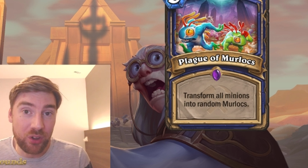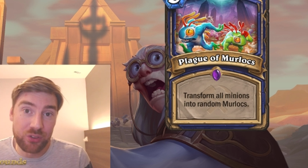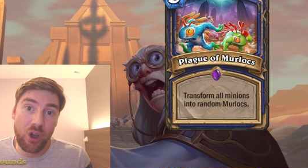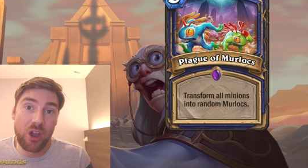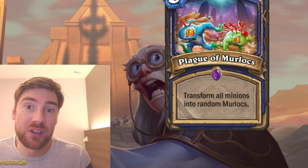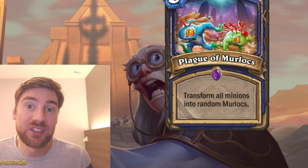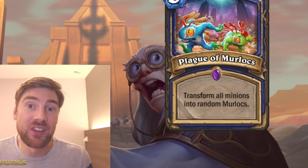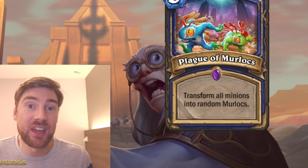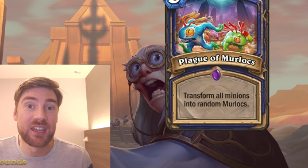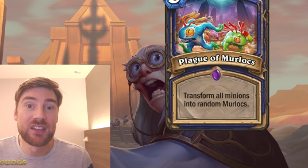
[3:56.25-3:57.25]
not only do
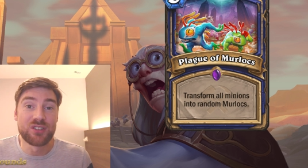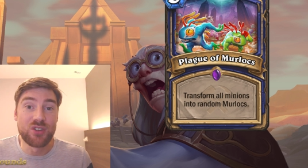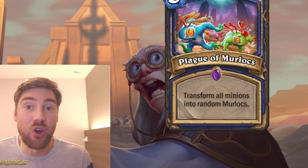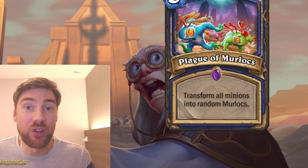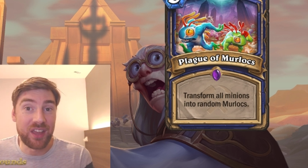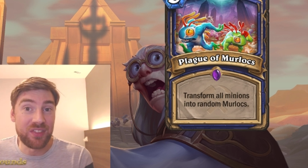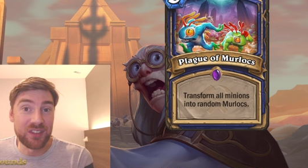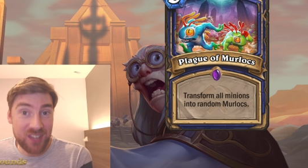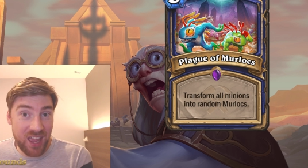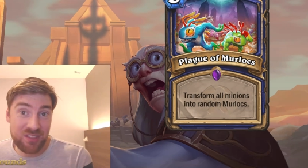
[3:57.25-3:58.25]
they not get the
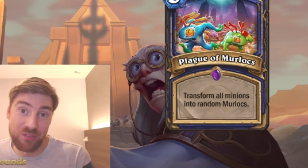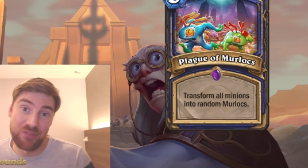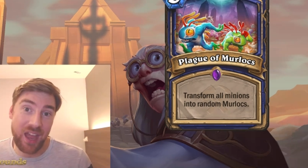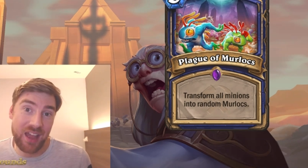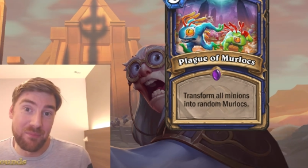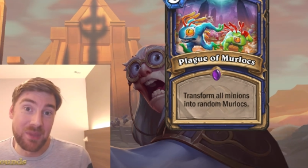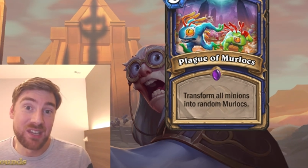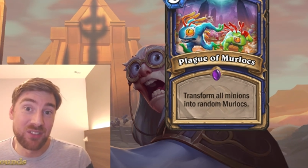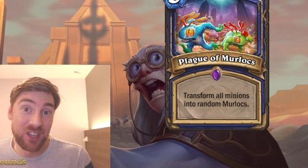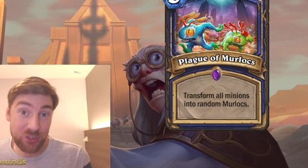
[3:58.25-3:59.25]
death of that
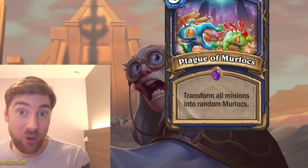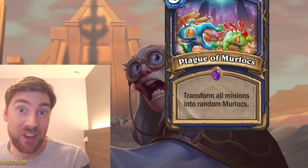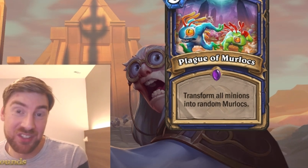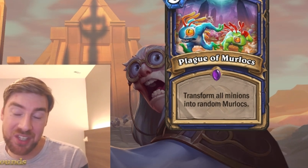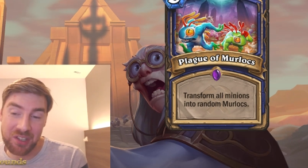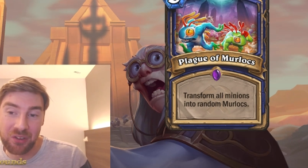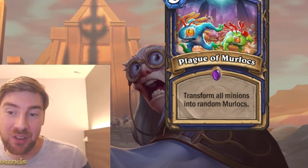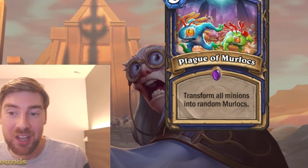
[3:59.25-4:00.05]
minion they're trying to kill,